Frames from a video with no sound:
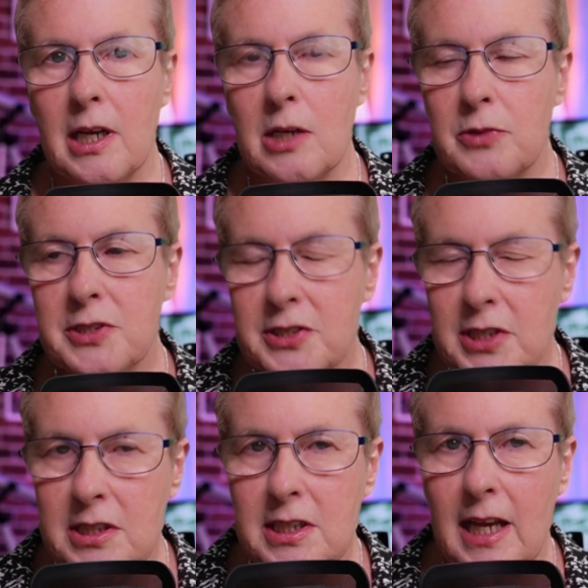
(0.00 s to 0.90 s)
it was
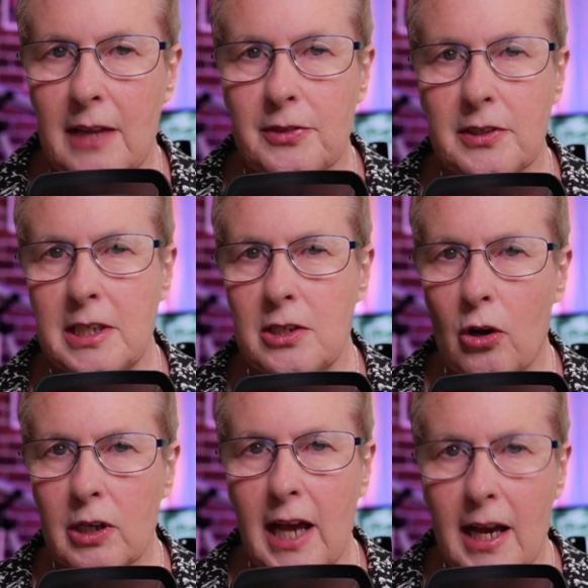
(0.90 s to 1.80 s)
Cindy Anthony,
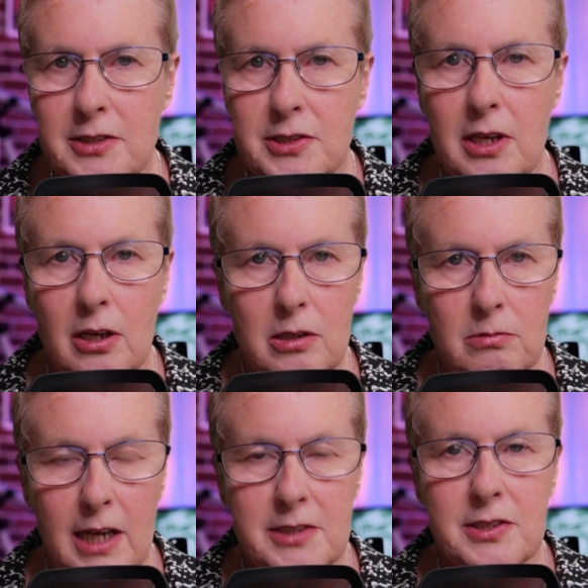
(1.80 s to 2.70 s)
not Casey, who
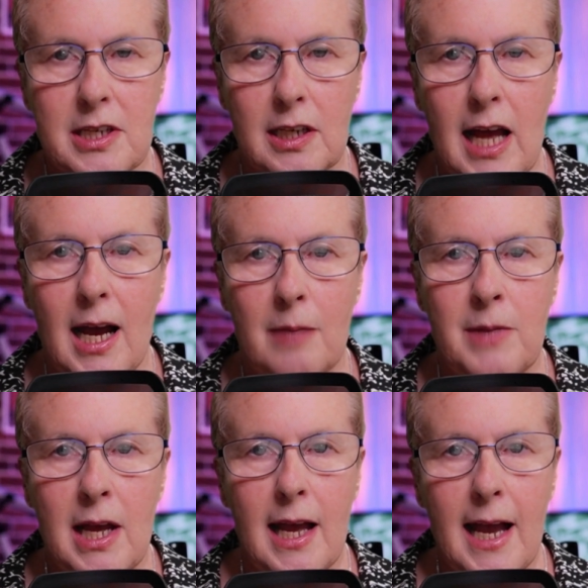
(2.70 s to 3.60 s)
raised the alarm.
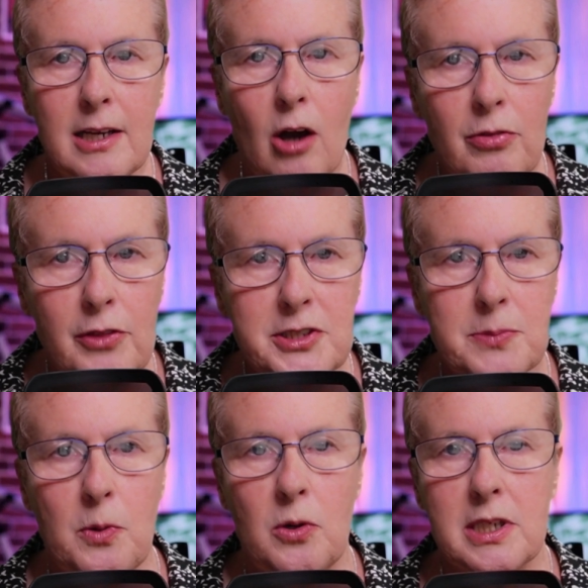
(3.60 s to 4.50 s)
And on this
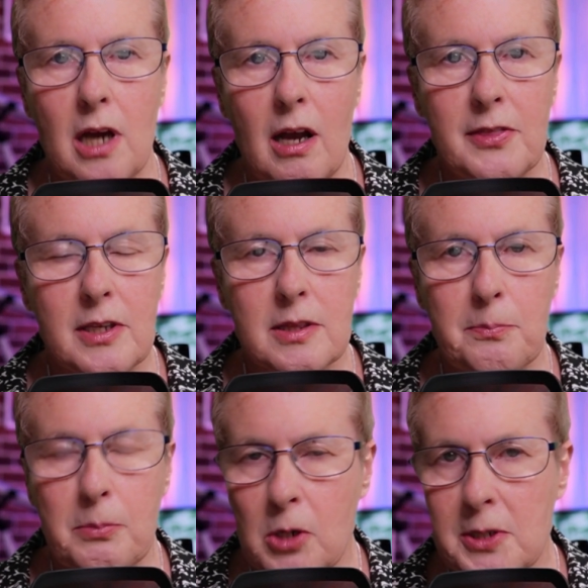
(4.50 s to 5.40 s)
point, I think the
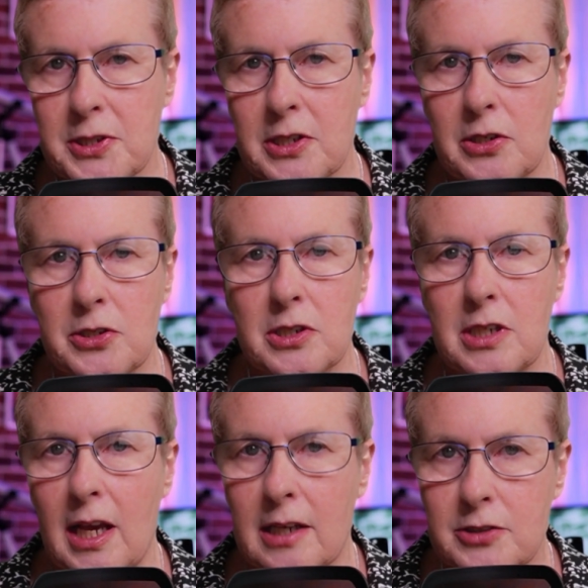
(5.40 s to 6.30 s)
prosecution
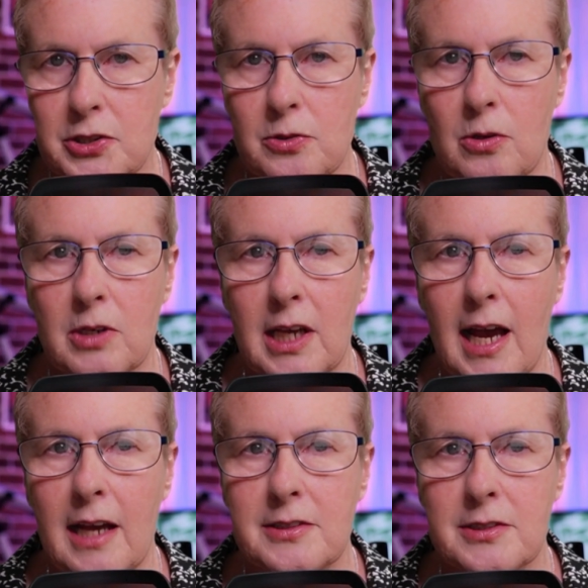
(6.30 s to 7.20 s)
had a strong
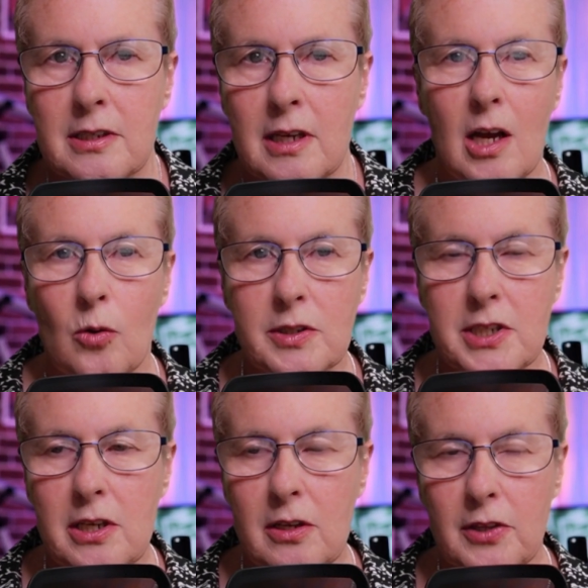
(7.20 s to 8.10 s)
case. What do
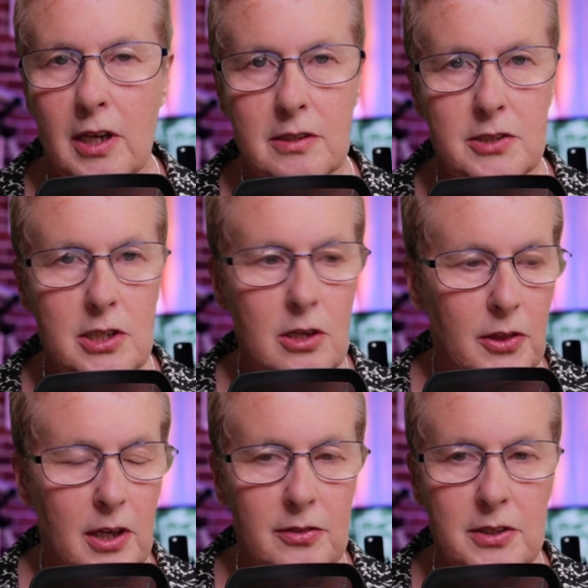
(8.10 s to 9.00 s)
you think? Do you
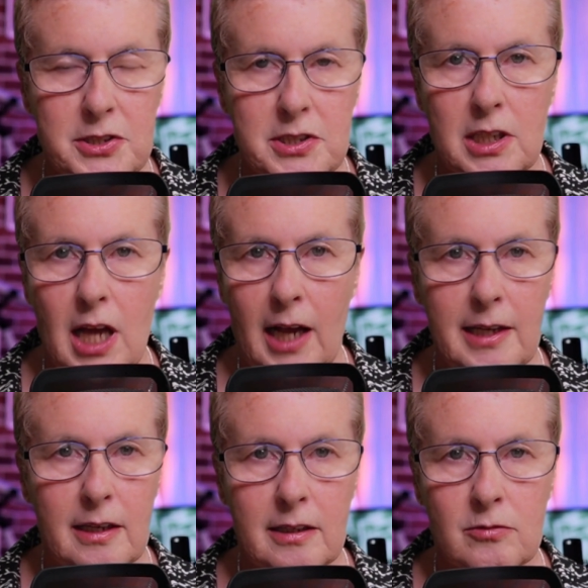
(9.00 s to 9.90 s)
think this
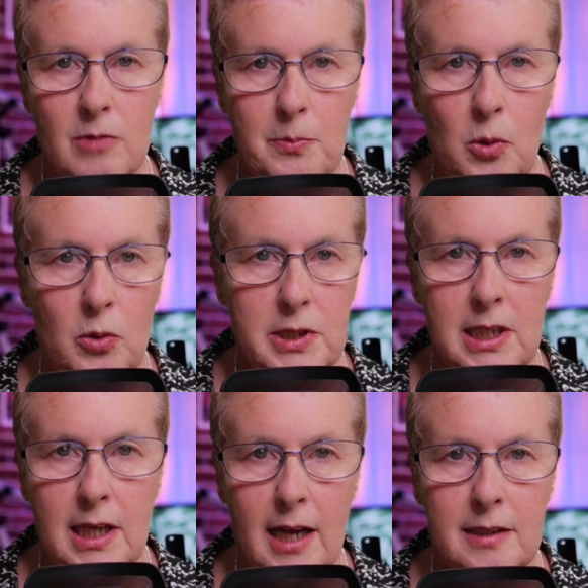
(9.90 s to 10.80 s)
delay in reporting
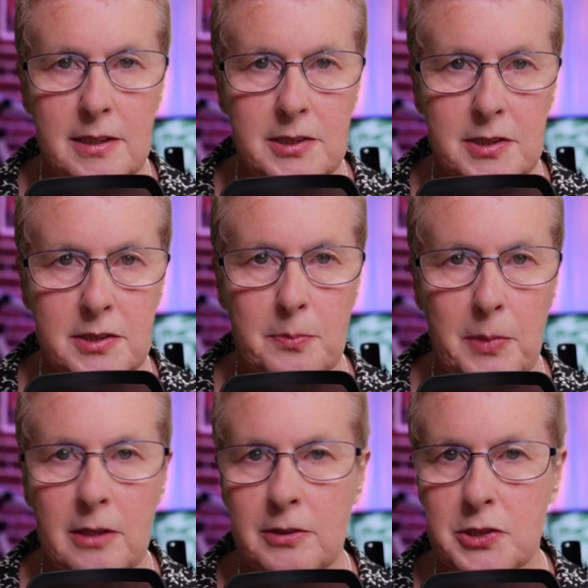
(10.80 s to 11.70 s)
Caylee's
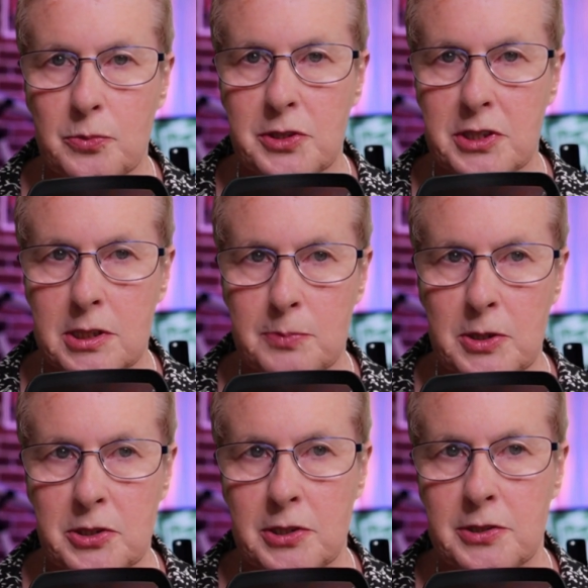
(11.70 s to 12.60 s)
disappearance was
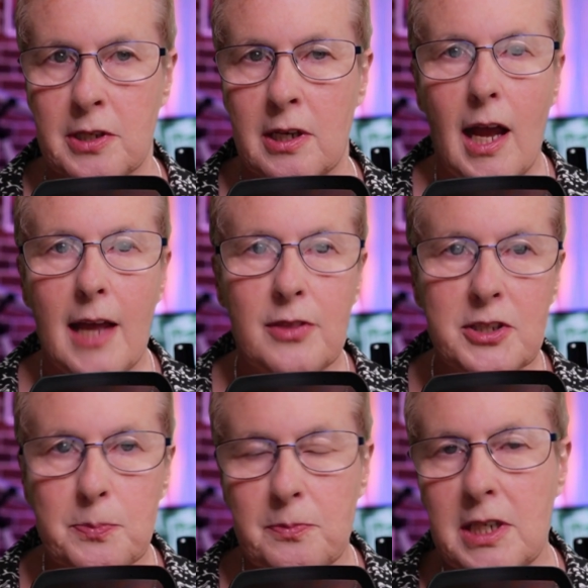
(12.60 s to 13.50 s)
suspicious? And
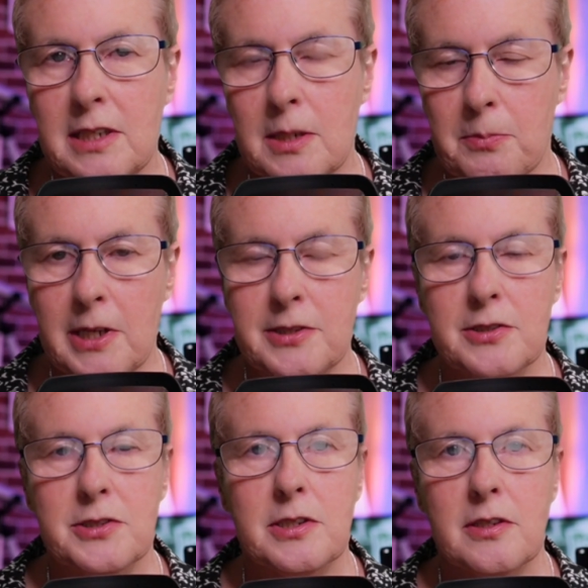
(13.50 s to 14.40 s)
this neatly brings
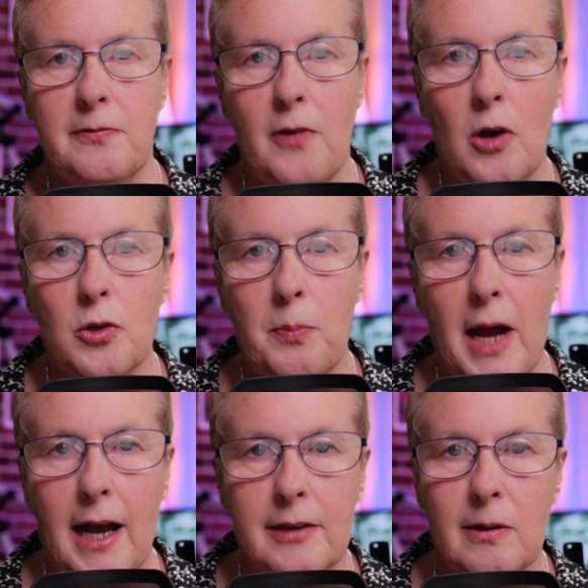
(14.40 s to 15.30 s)
us to the final
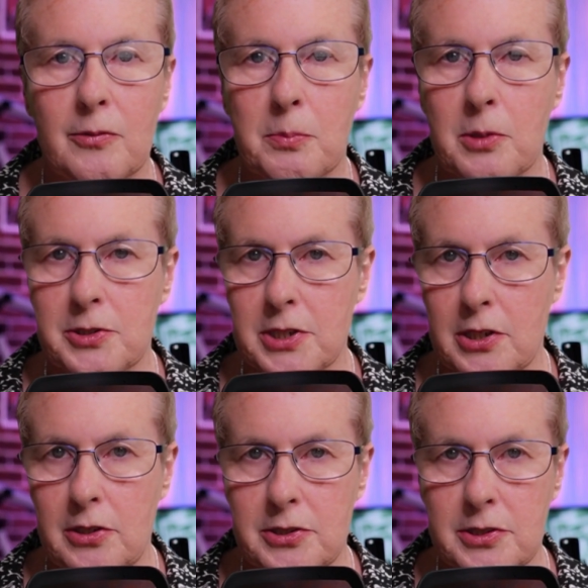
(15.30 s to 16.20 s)
part of the
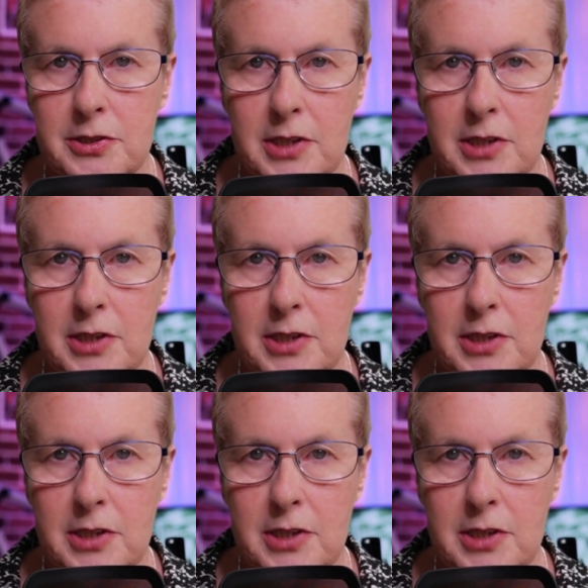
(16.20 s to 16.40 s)
prosecution's